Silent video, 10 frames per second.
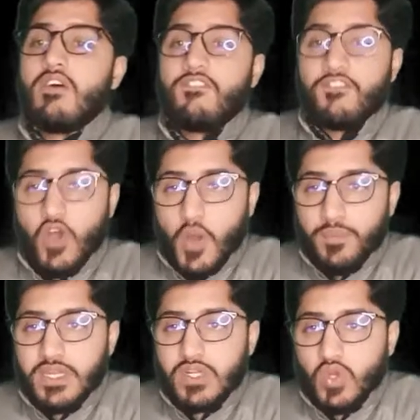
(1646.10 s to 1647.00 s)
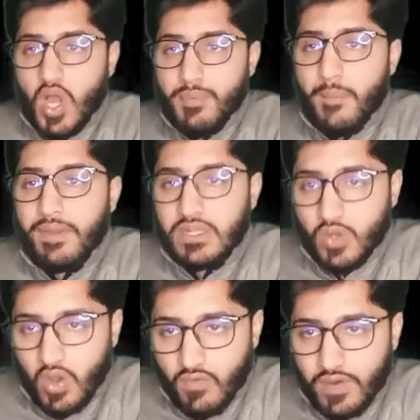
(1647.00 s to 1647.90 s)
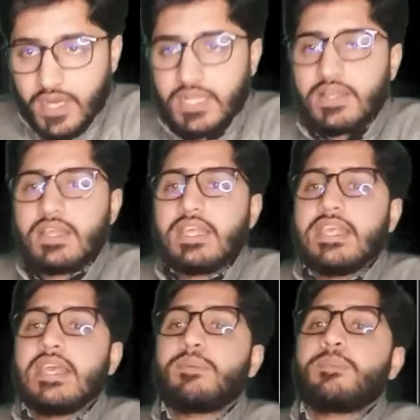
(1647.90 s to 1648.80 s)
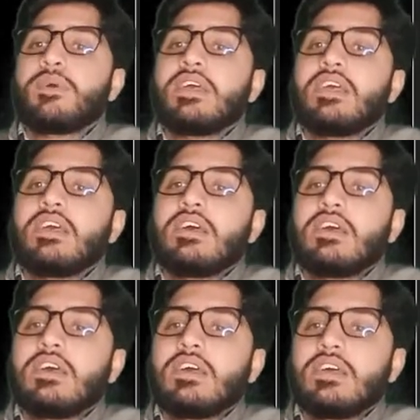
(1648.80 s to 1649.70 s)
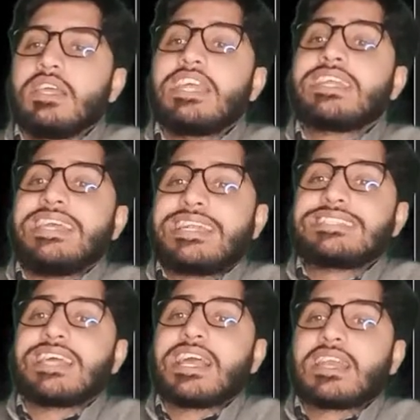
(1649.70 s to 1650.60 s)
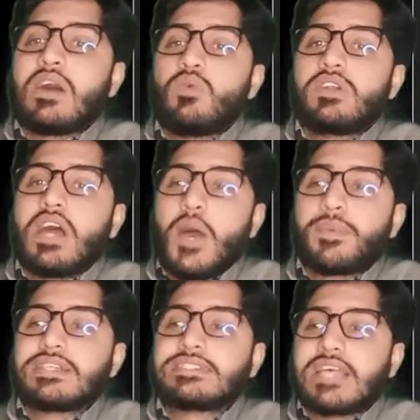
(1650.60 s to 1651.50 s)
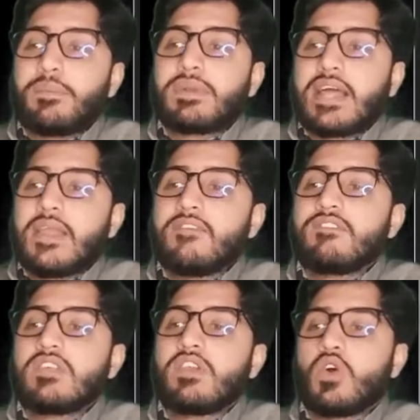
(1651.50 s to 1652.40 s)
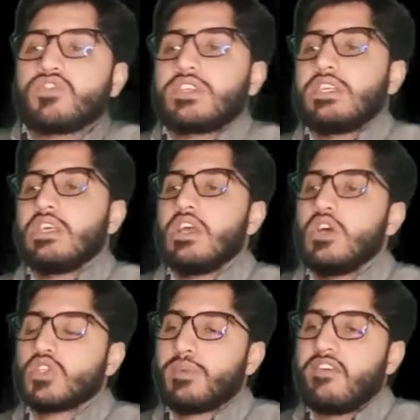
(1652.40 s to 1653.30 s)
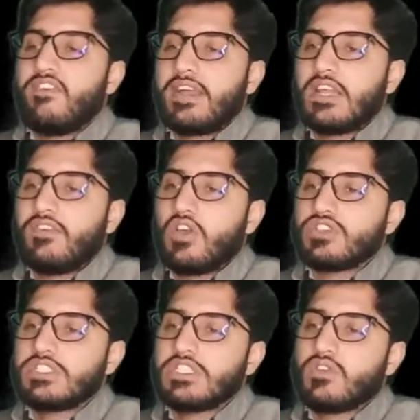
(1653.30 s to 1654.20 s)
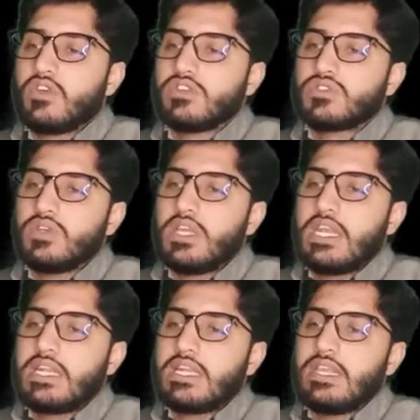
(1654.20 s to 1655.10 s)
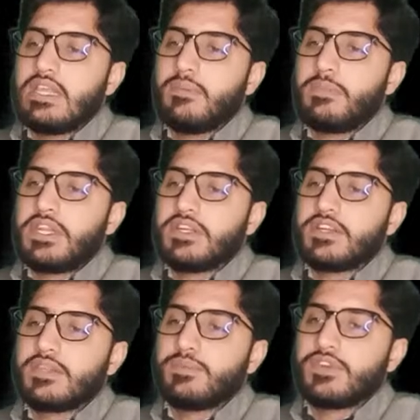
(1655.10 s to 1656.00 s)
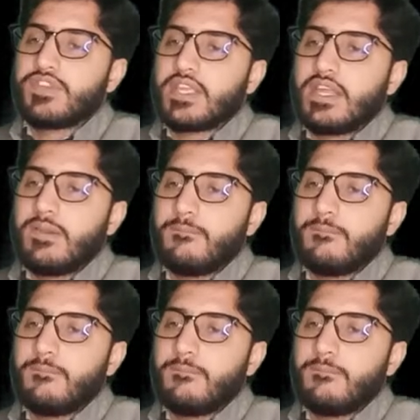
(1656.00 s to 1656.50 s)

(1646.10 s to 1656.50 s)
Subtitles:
From the top of a tower, if it hits the ground after some time with a velocity. So my final velocity is equal to 80 meters per second.